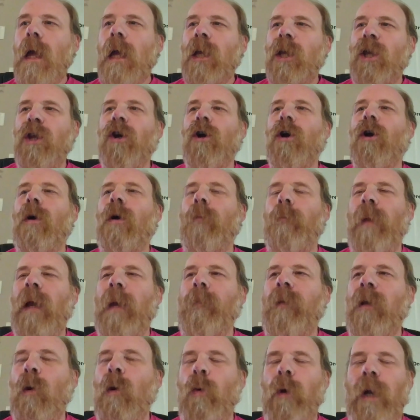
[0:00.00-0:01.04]
You're
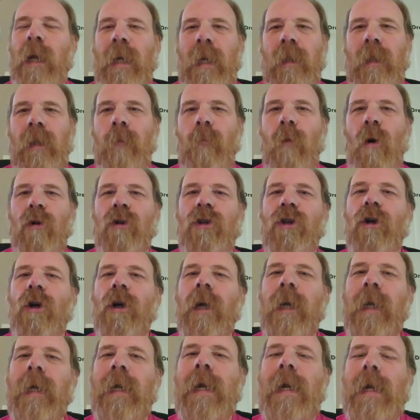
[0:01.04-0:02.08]
maybe a week at the most. You're
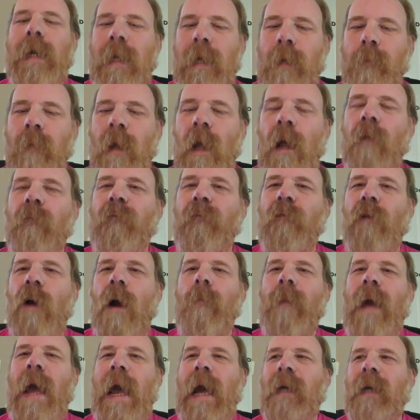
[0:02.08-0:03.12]
going to get an email
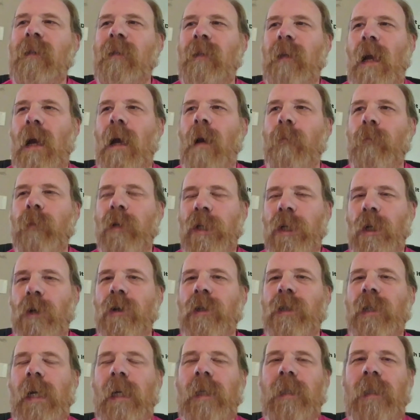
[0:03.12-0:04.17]
from XM,
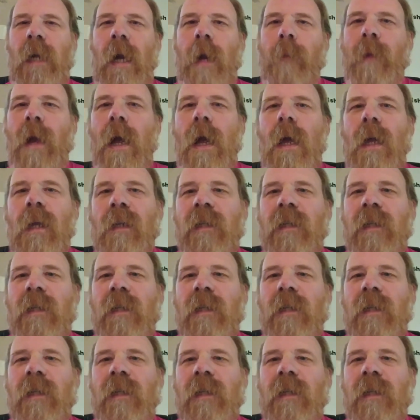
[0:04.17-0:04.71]
SiriusXM,